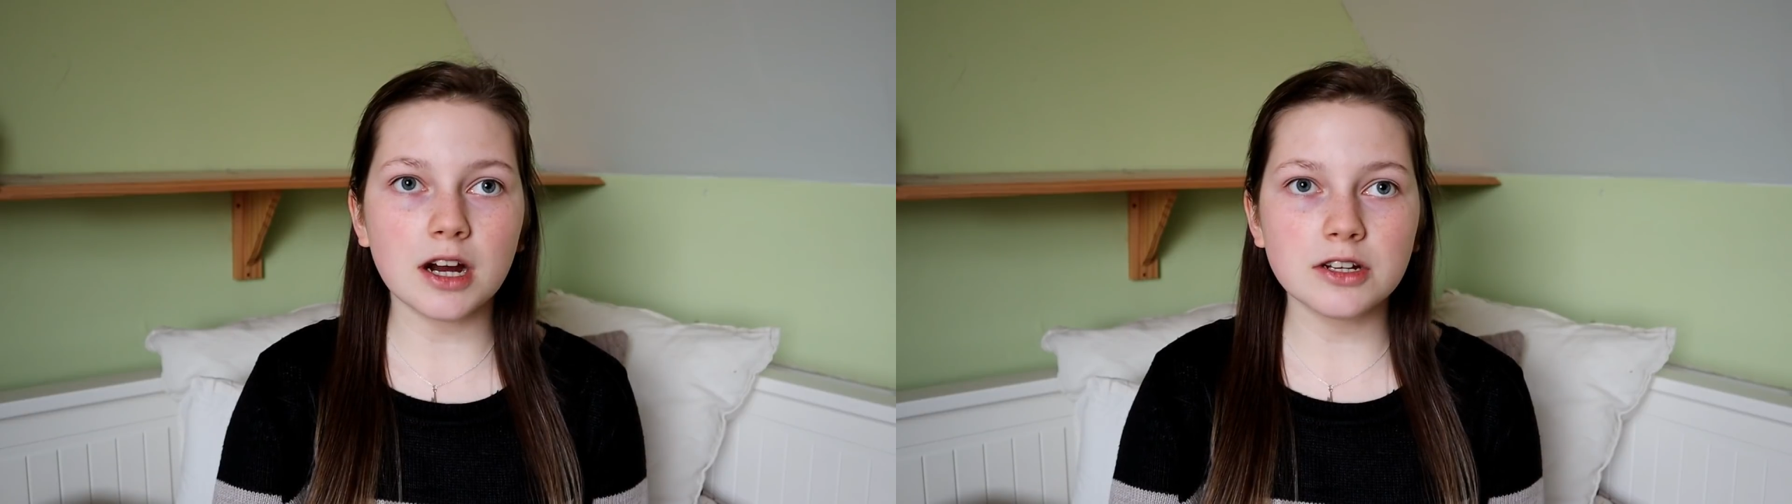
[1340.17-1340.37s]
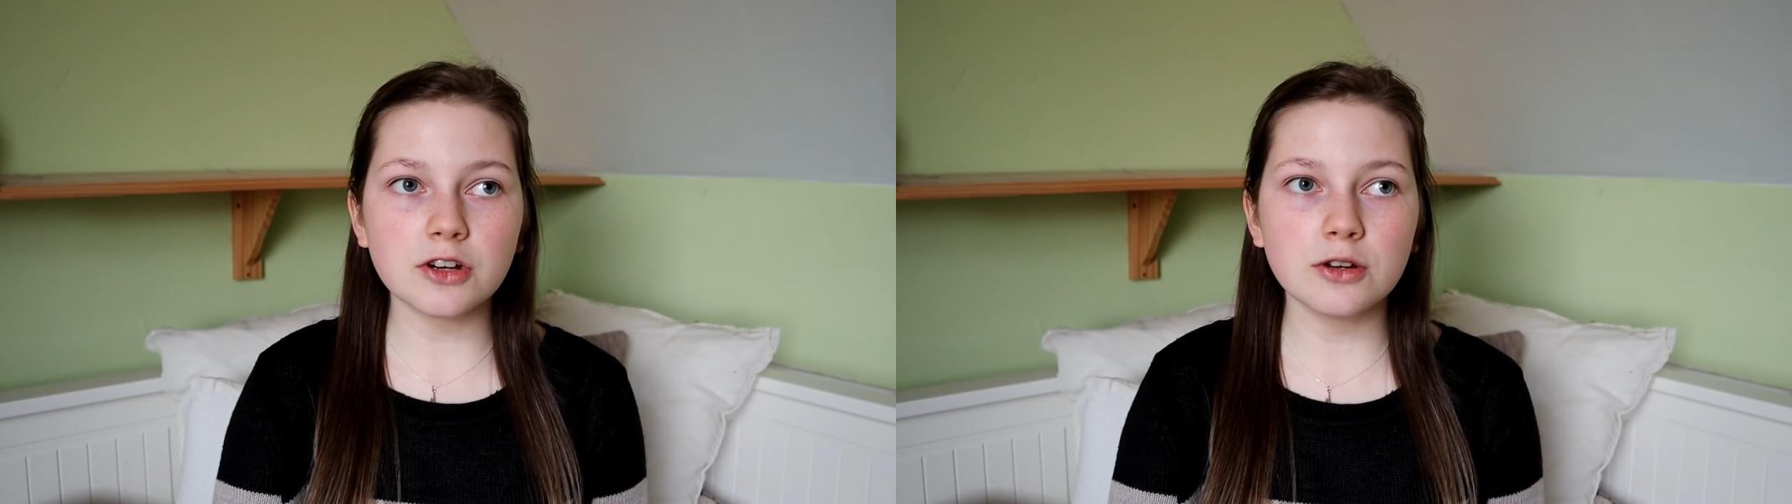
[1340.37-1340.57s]

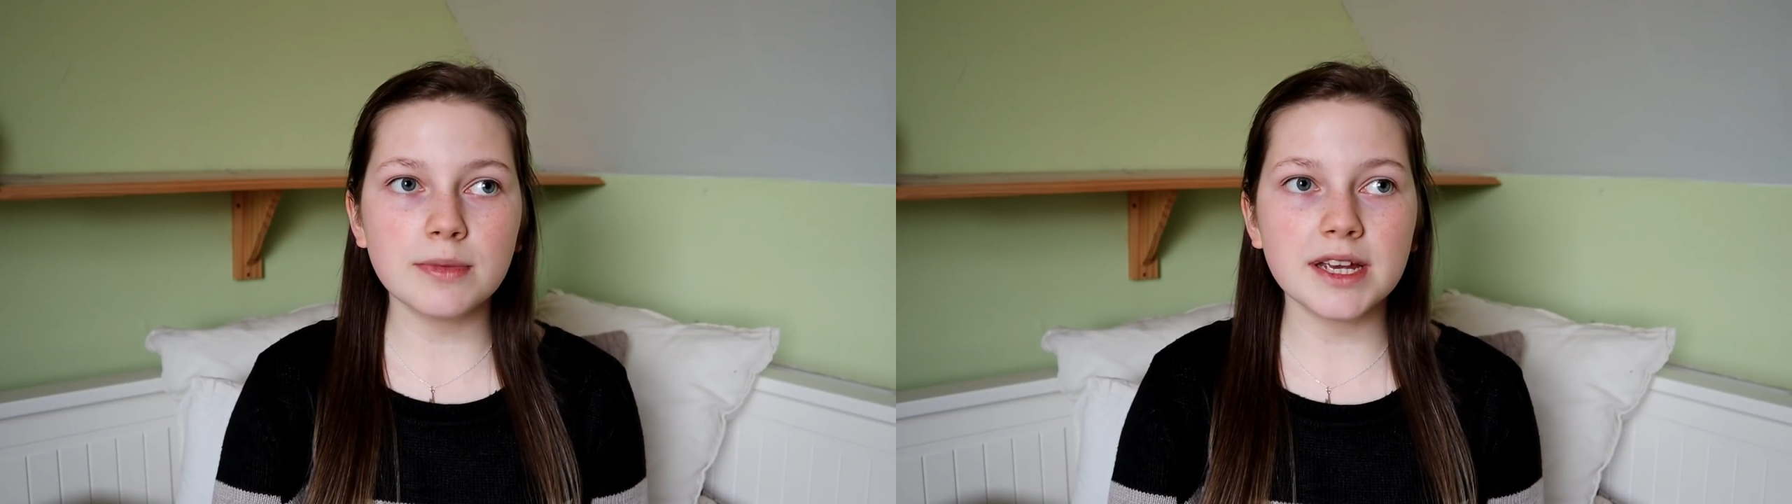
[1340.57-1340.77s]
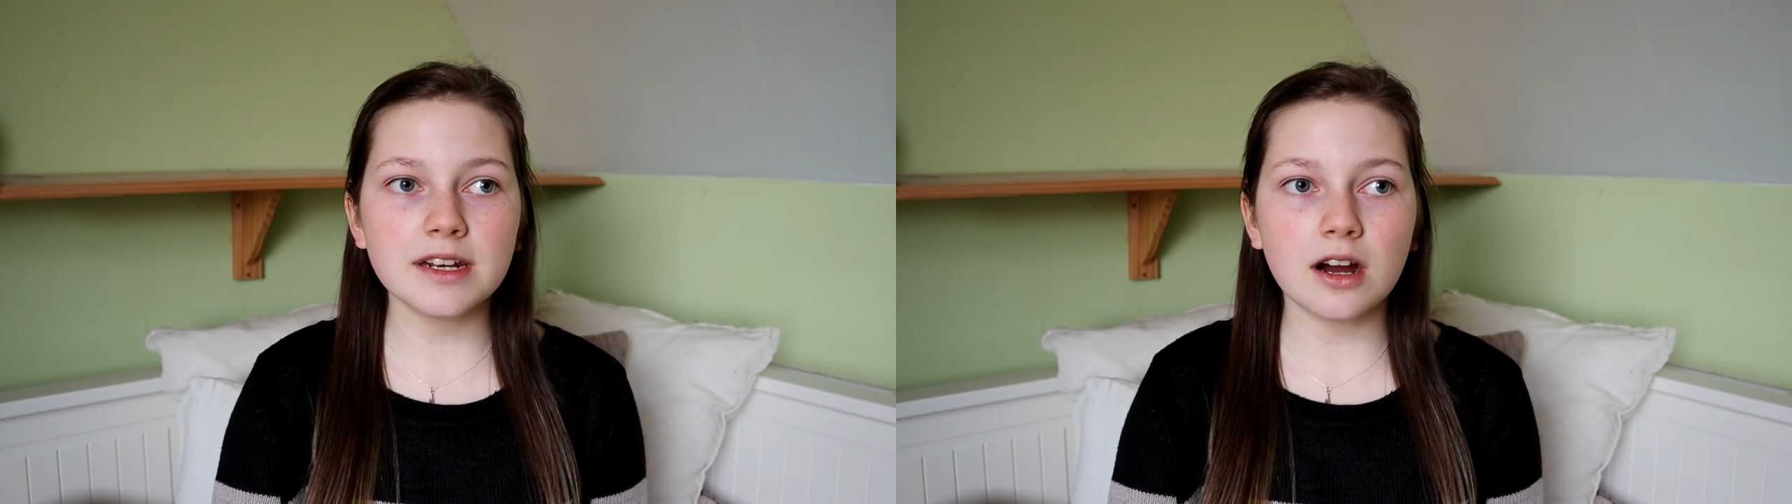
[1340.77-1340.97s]
I don't
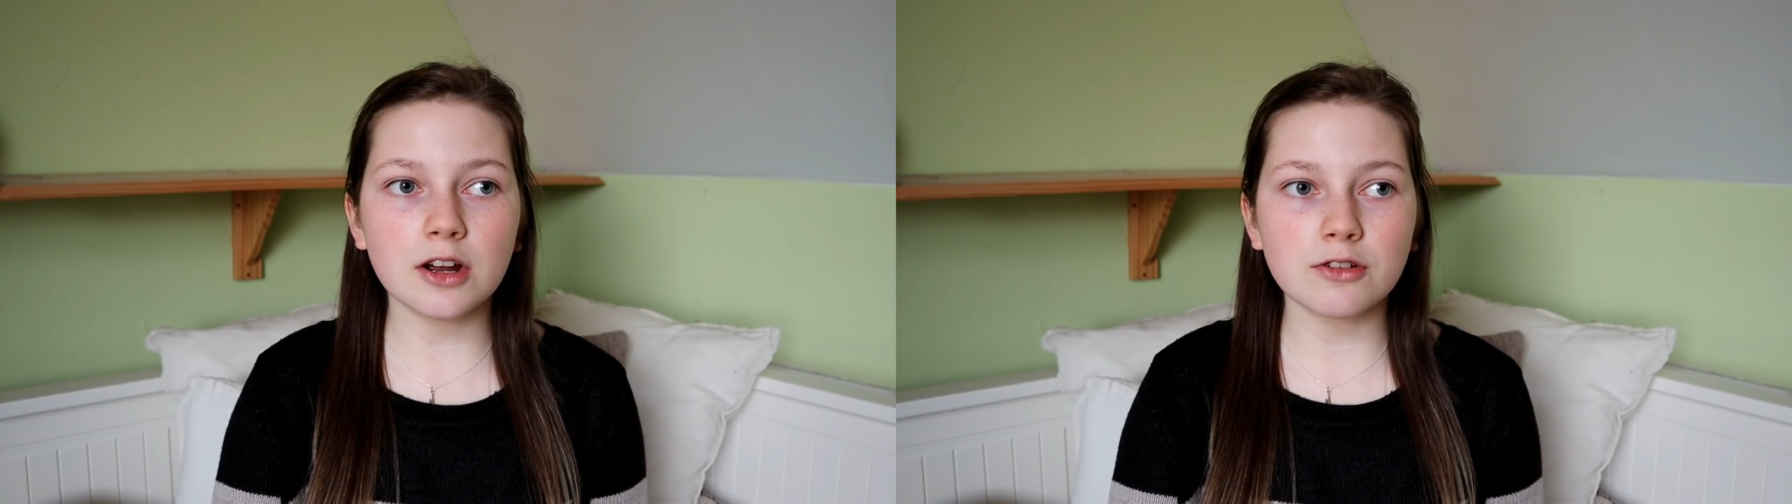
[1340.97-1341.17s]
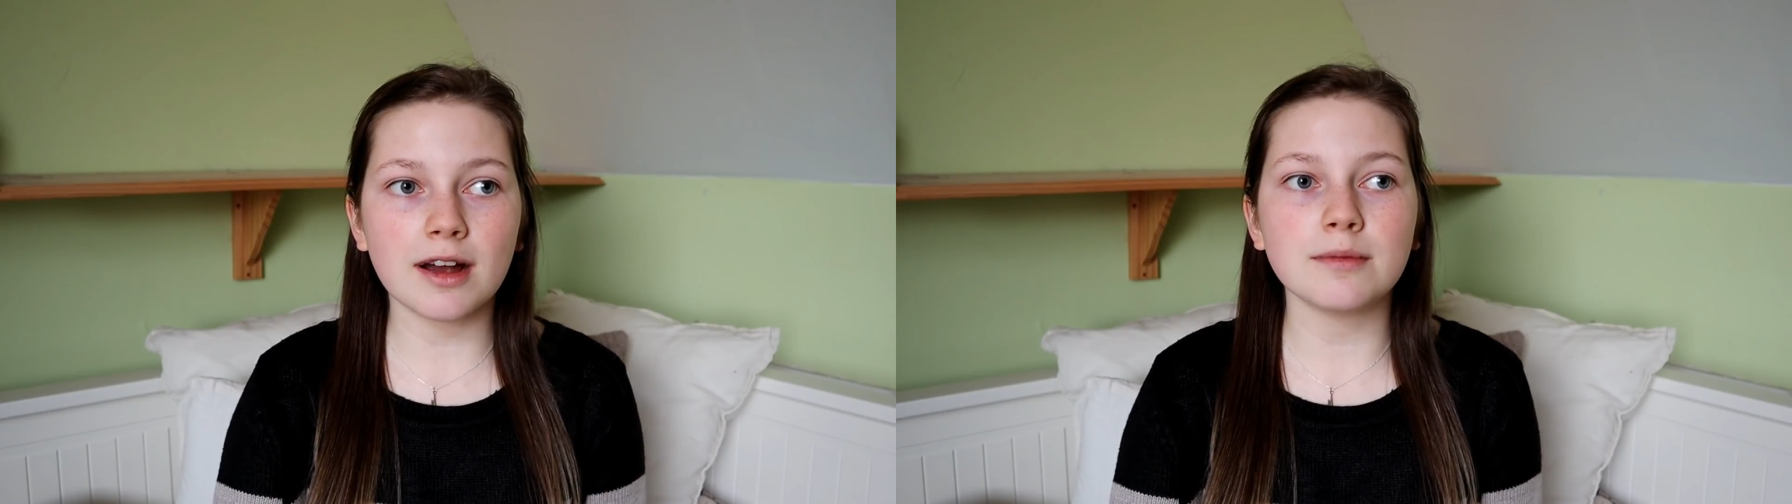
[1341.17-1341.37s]
mean
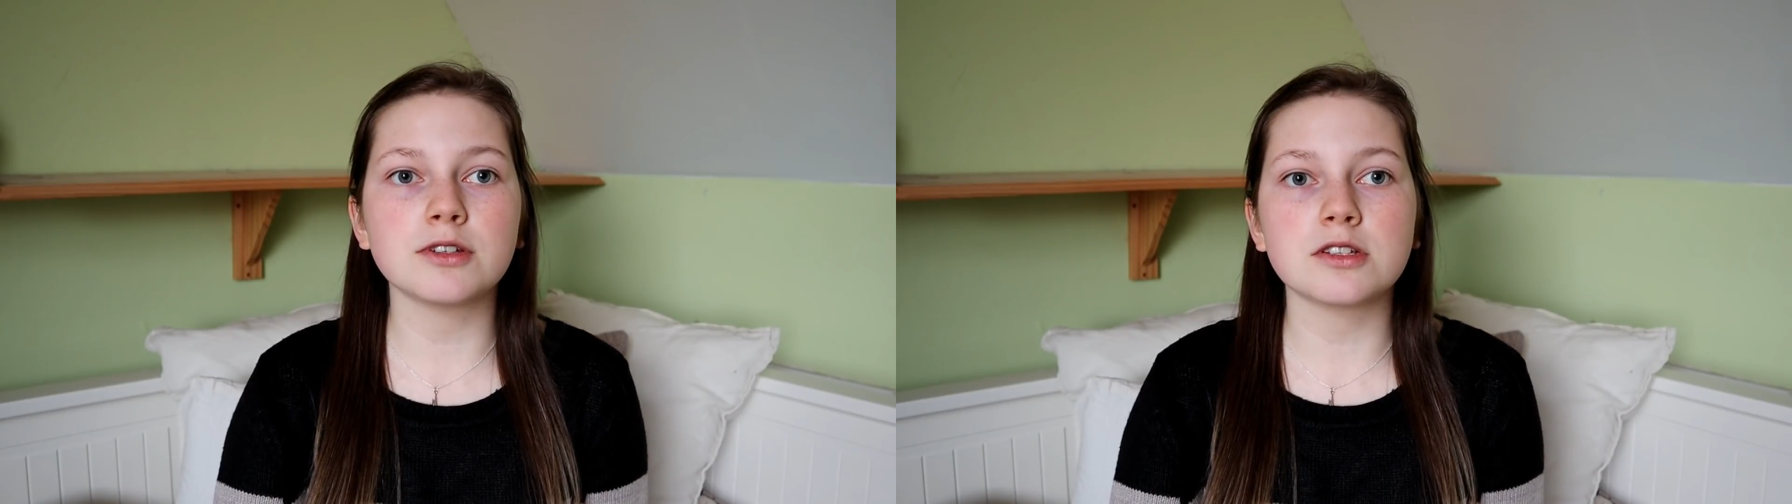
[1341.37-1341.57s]
I crammed